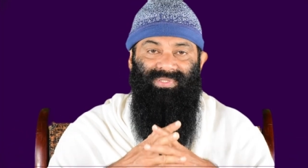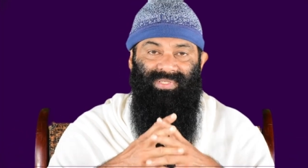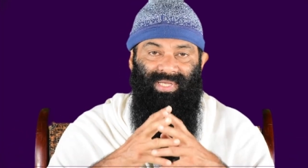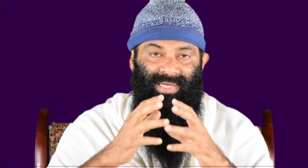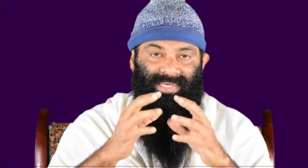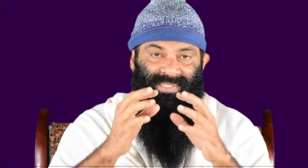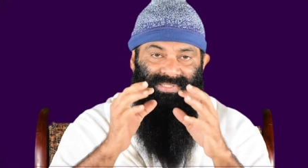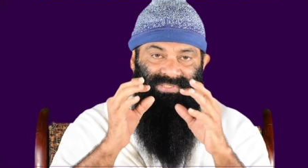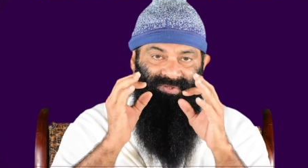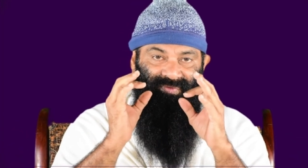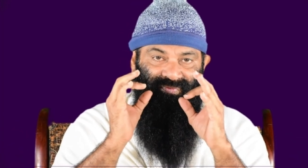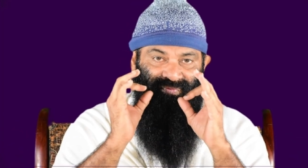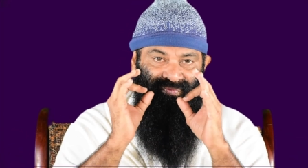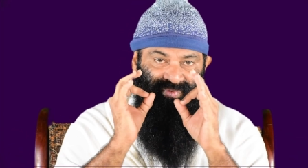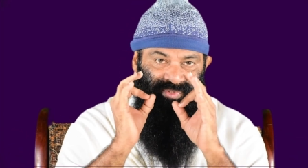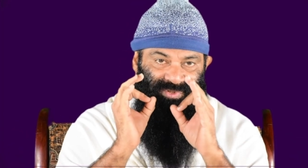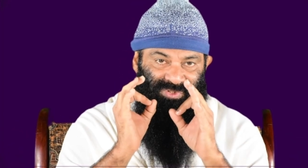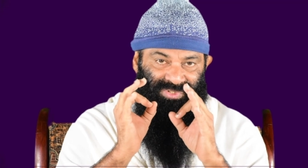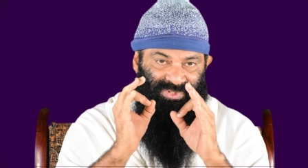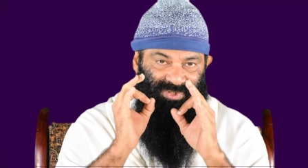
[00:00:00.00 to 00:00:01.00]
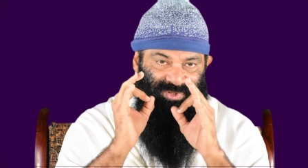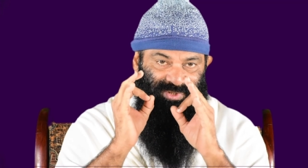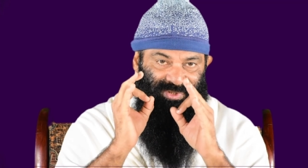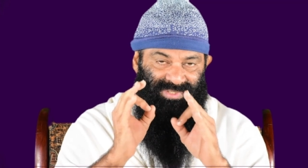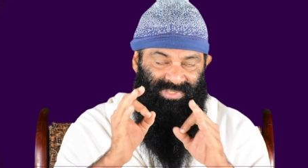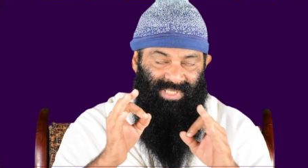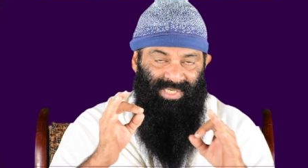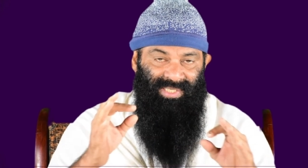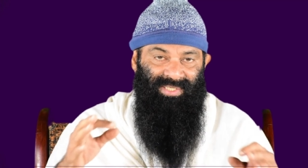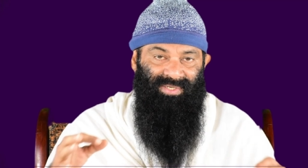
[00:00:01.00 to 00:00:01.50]
That is the first
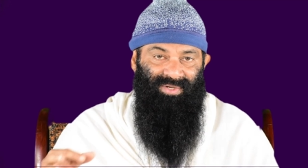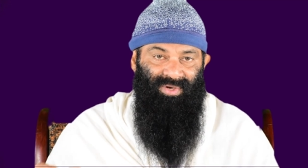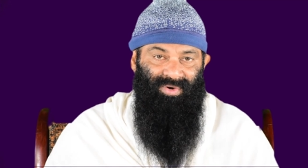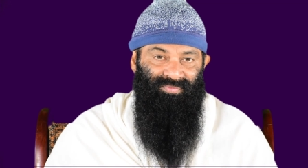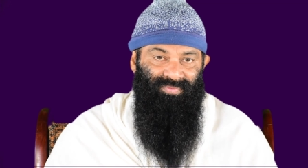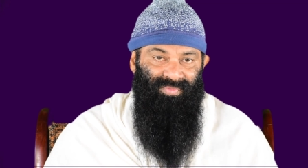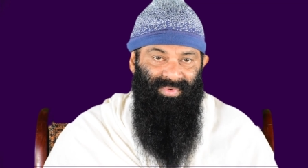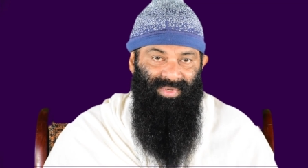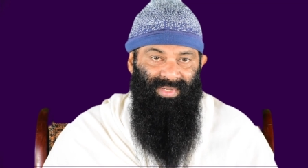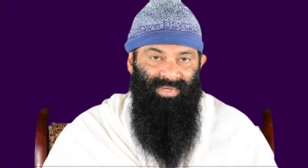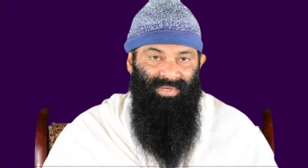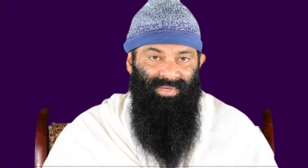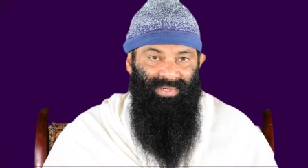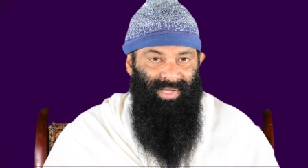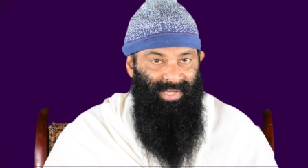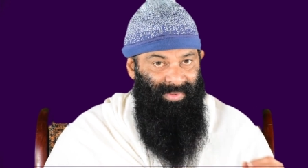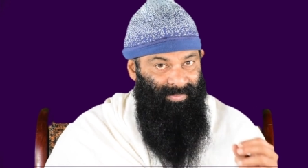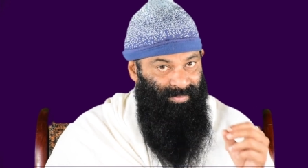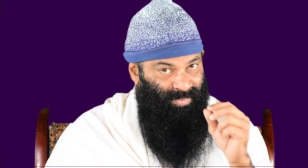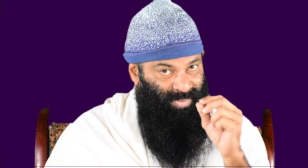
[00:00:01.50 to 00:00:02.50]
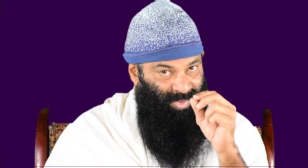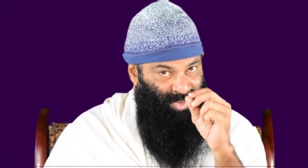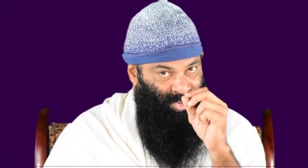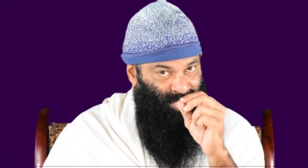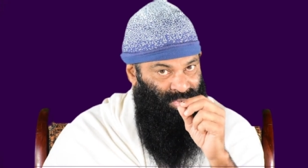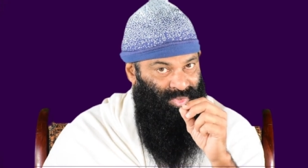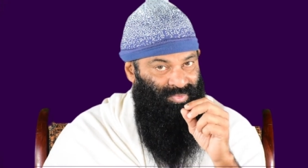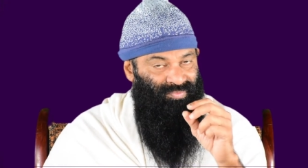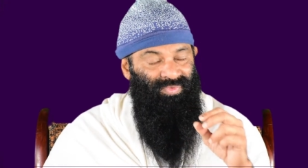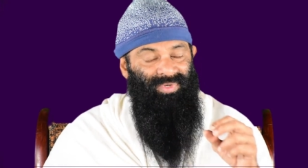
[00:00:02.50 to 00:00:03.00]
sign of a
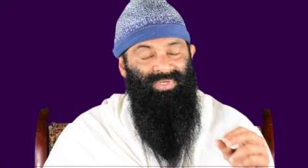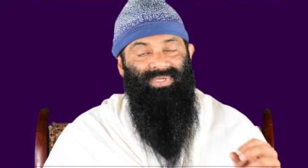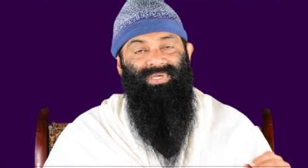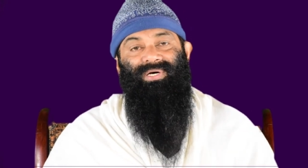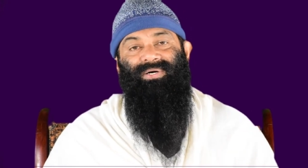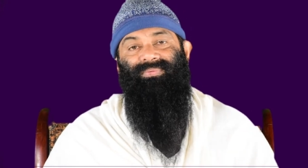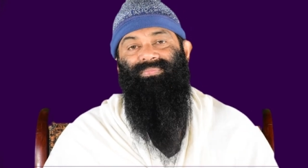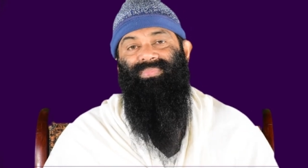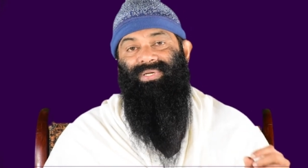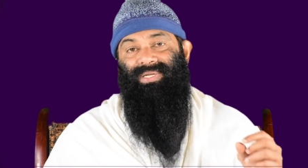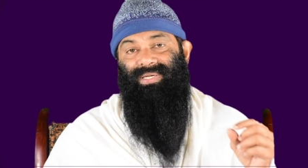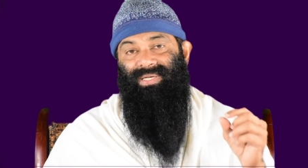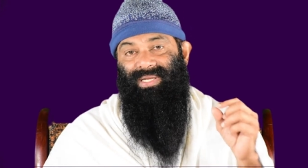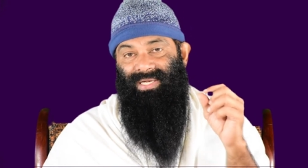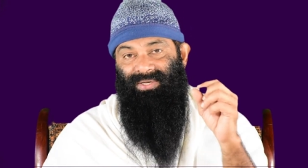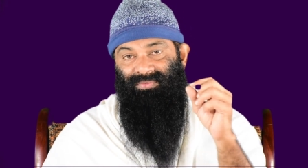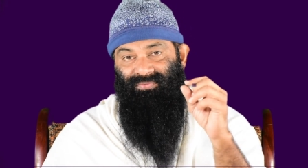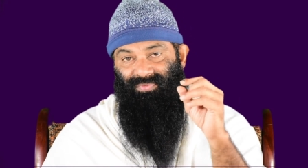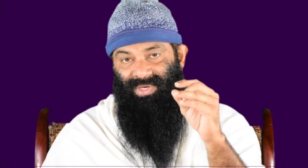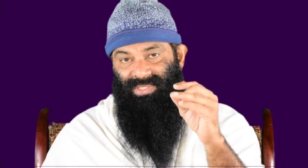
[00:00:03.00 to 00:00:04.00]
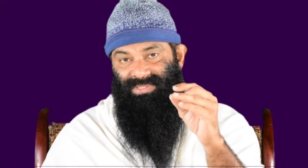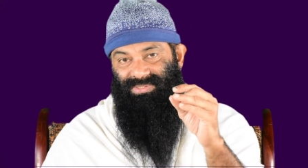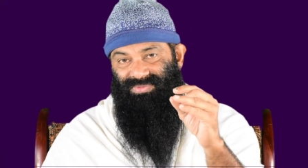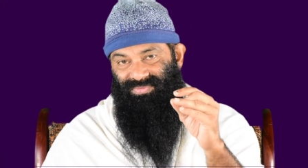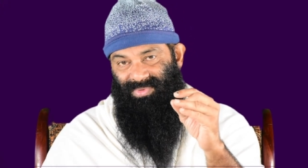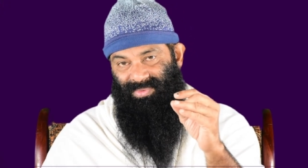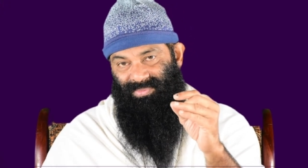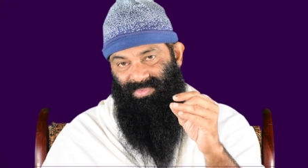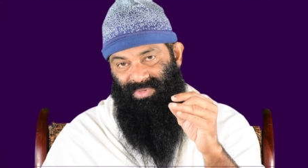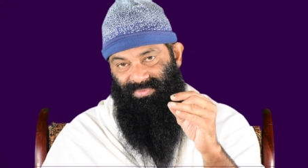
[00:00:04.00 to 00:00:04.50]
beautiful government, and advice
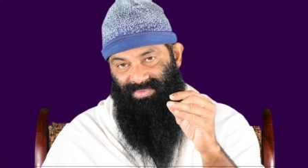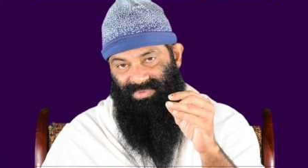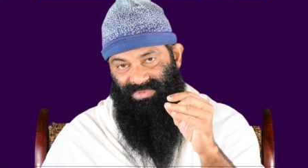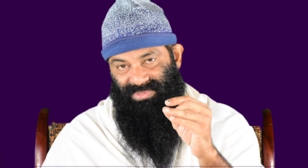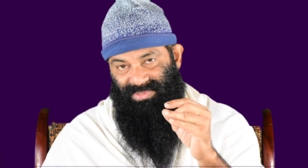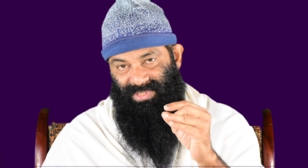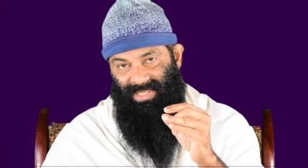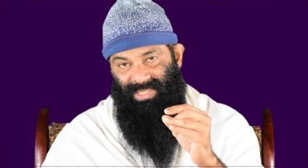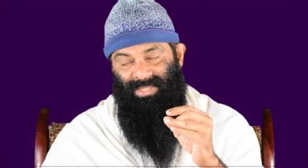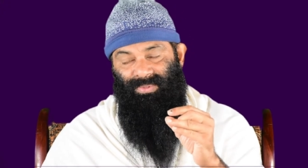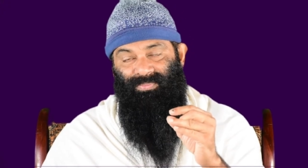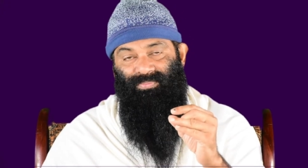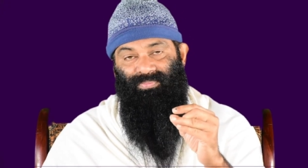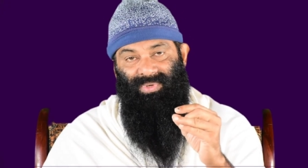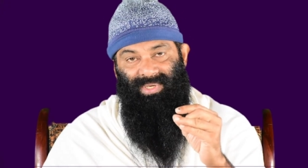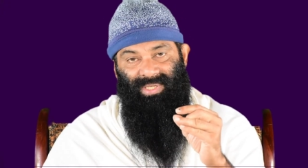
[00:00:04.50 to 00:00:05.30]
from our side.